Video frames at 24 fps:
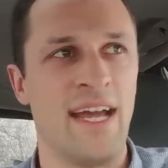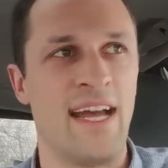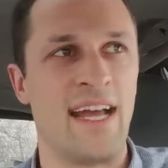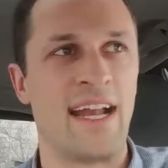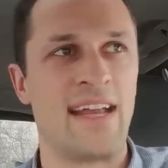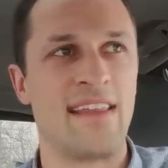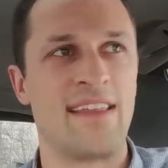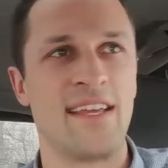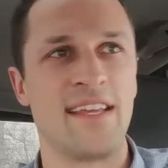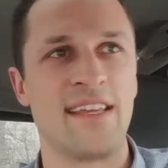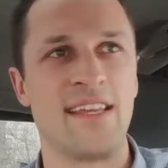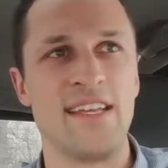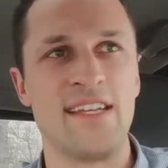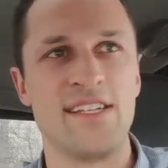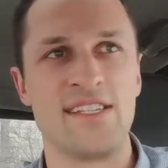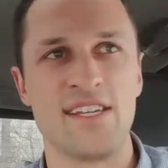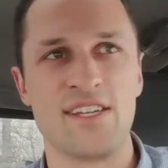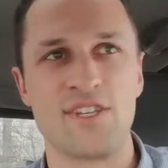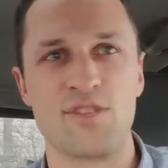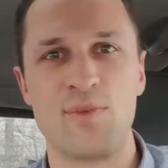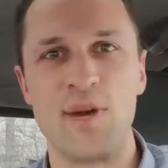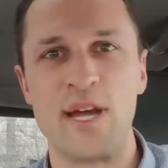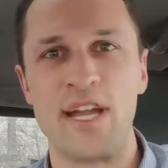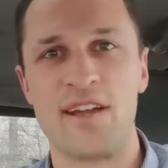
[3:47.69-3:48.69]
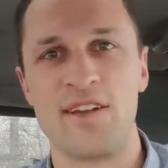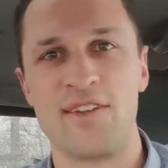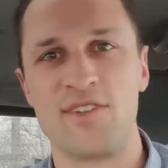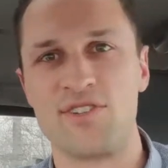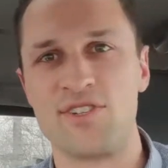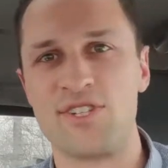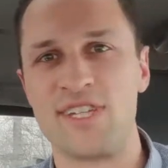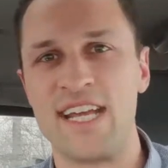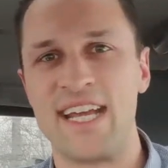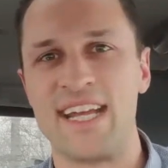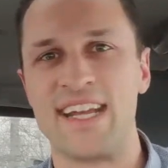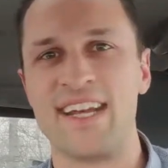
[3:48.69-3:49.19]
And I think the easiest way to
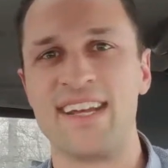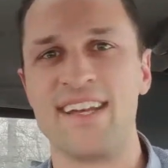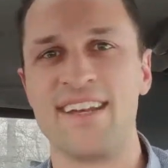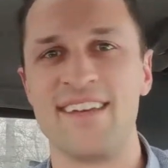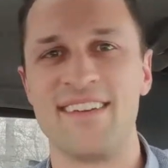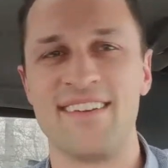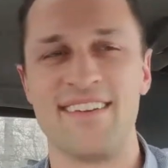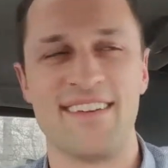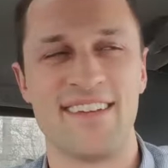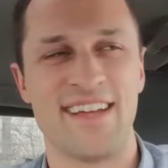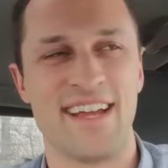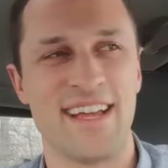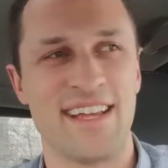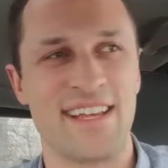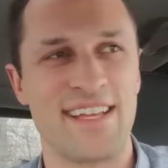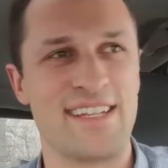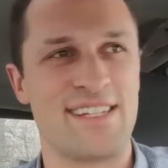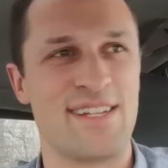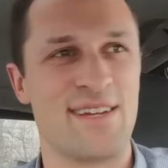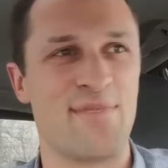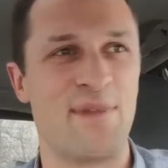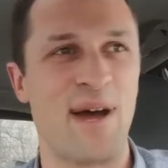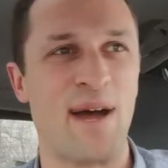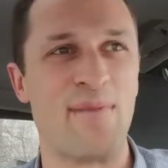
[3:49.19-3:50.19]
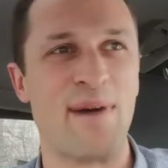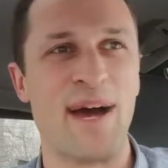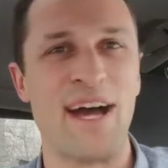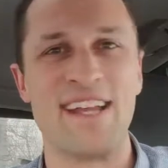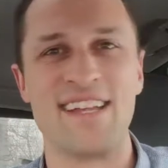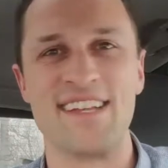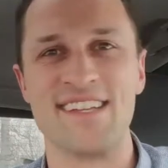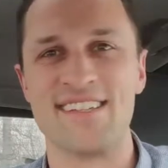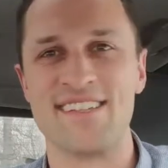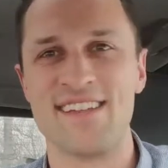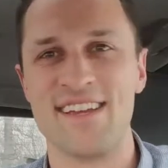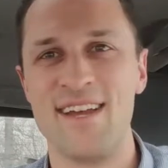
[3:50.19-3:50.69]
understand it, at least in my
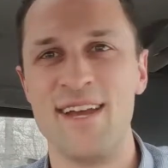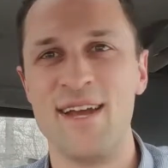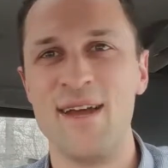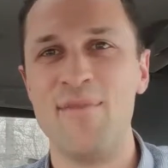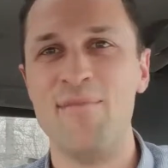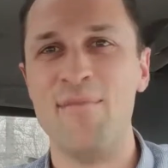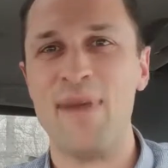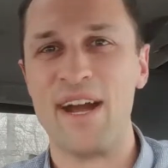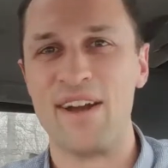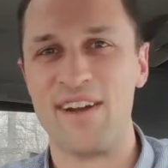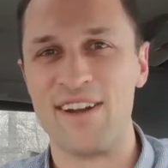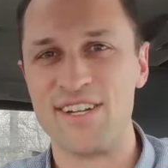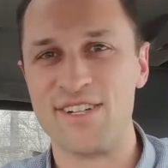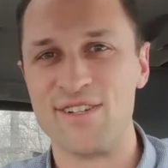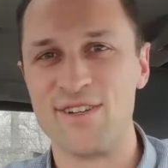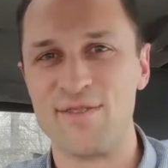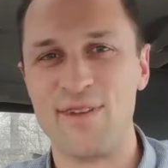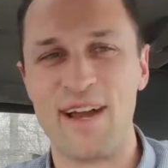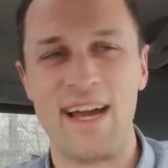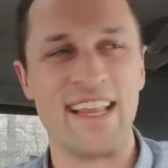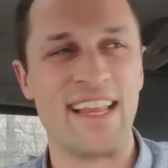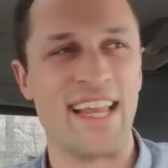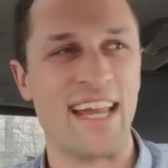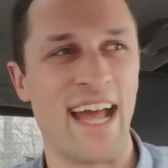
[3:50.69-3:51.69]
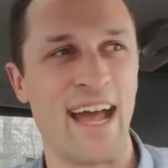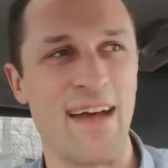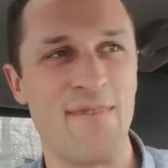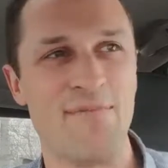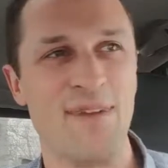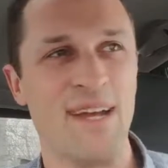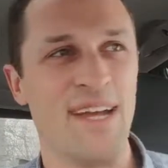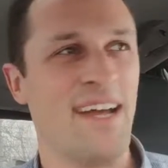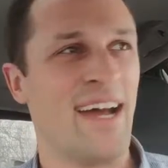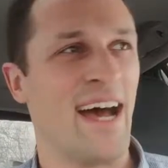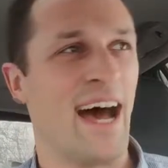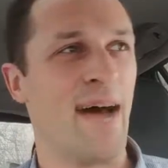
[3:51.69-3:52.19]
mind, is marriage, right? Like,
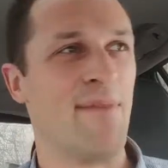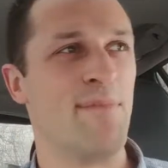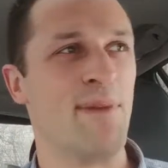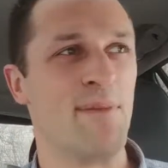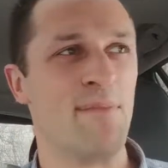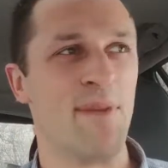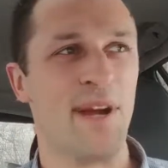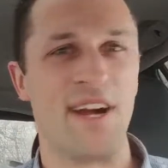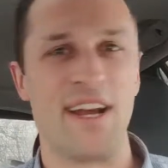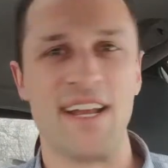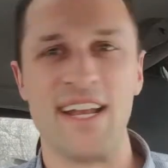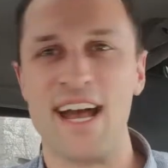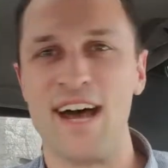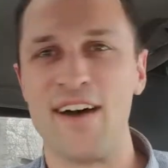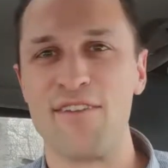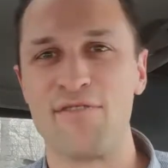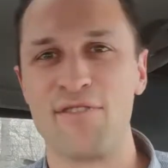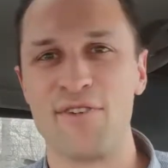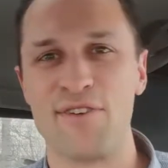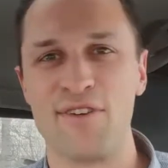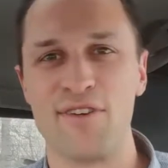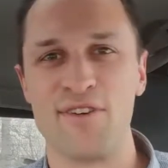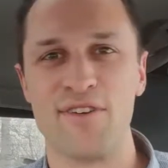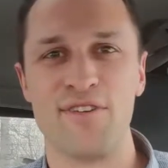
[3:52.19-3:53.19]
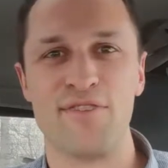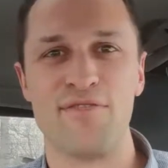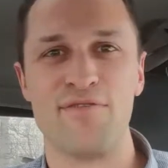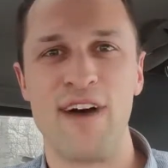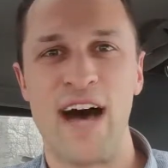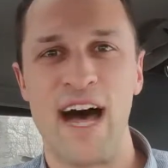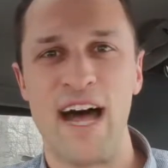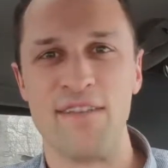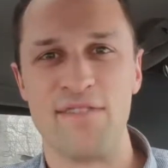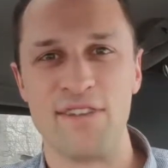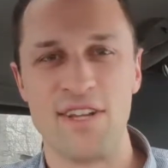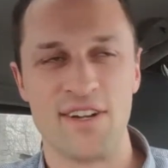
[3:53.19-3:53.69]
I've been married now for
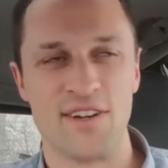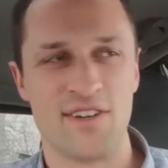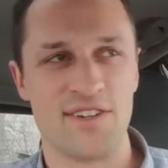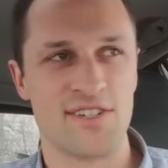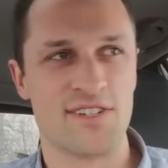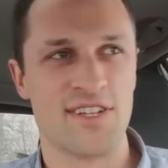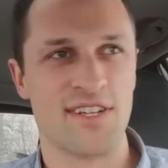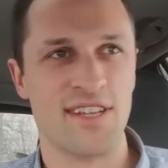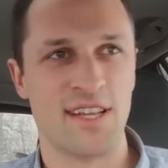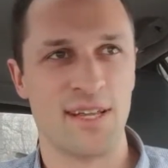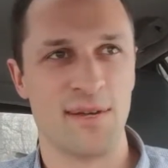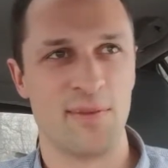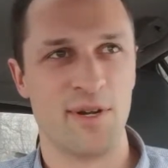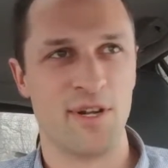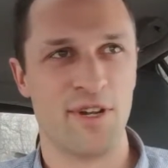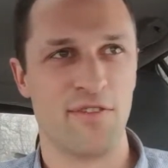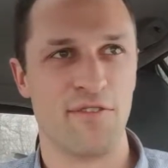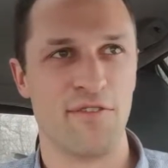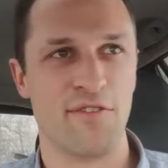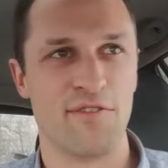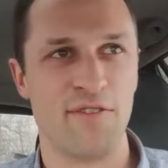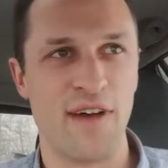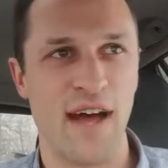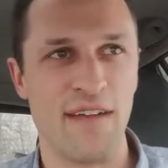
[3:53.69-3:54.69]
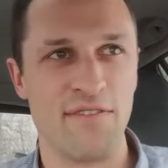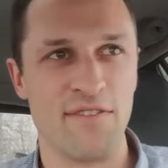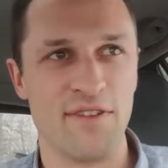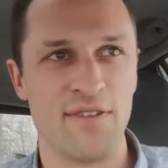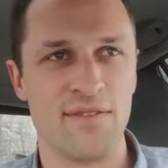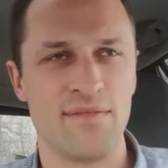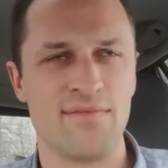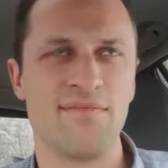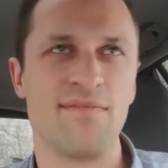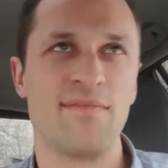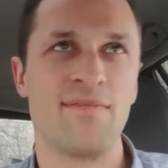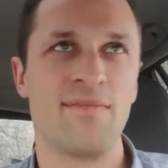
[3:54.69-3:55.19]
5 years, a little bit over
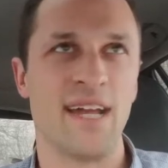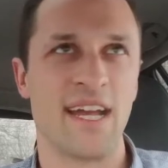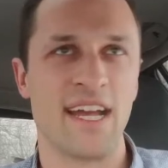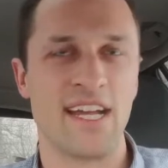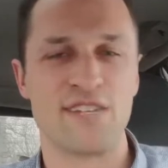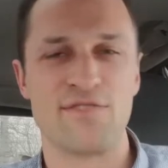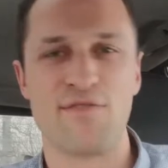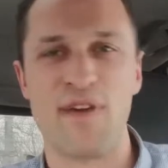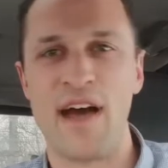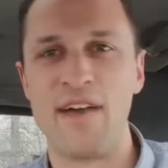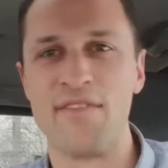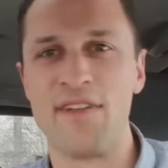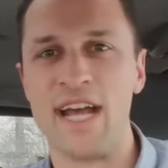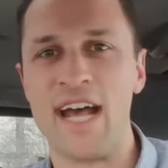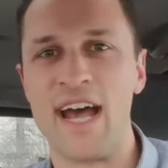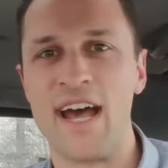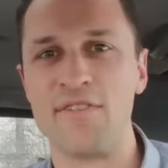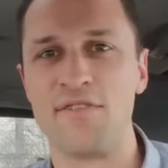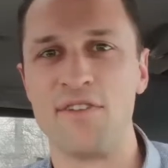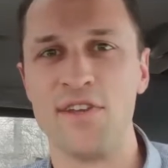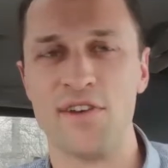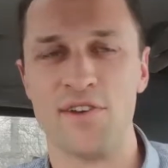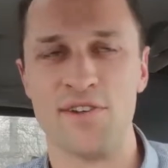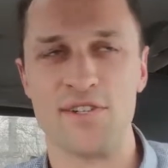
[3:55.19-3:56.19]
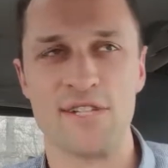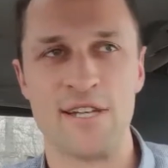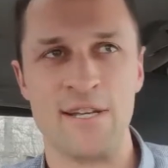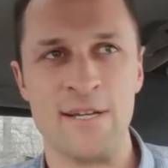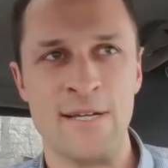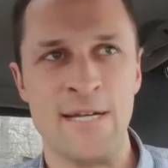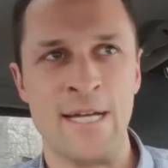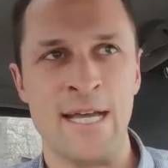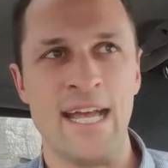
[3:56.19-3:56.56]
5.5 years.